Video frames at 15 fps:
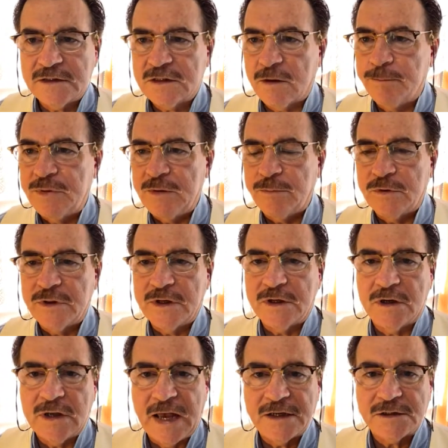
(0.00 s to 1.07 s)
Some people that
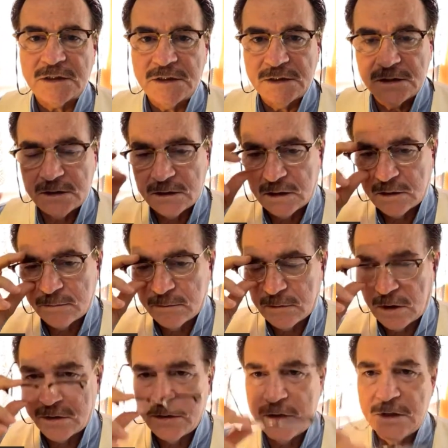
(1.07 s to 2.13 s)
are actually
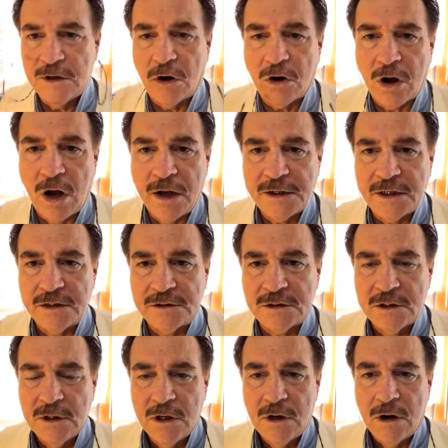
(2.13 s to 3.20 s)
in our audience
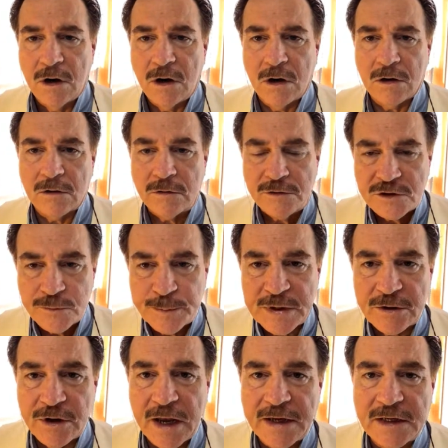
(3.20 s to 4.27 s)
are
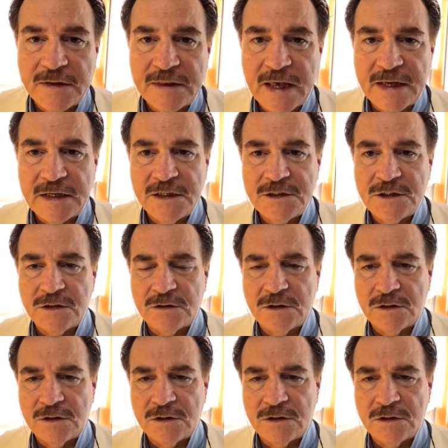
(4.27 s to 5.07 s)
spearheading that issue.